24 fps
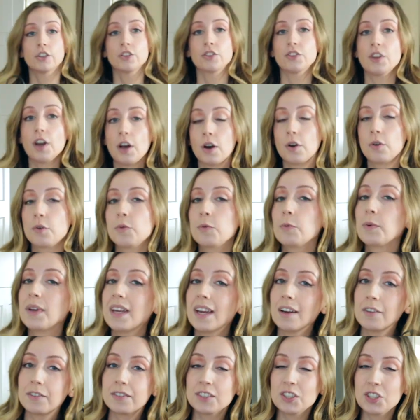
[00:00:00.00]
So we
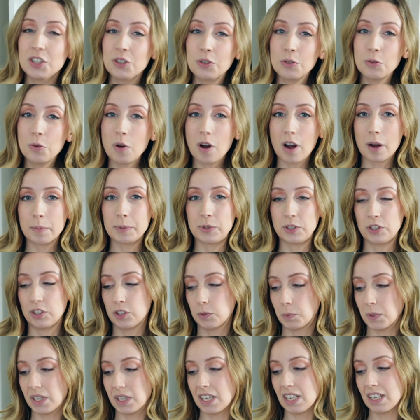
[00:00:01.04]
have two
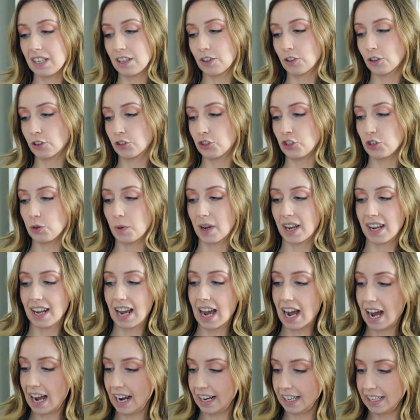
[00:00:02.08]
options. We can either do a
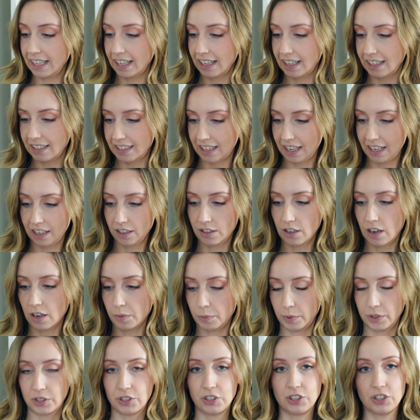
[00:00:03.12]
high neck tank top,
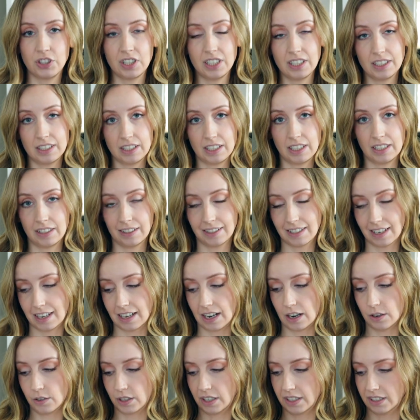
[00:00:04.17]
which is inside
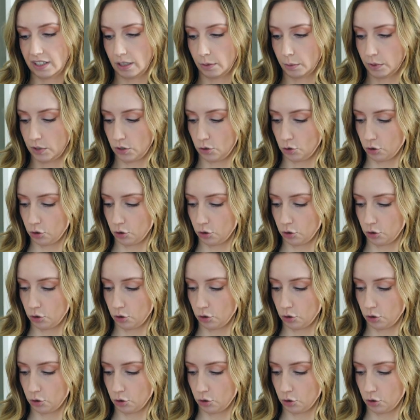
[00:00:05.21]
out because it was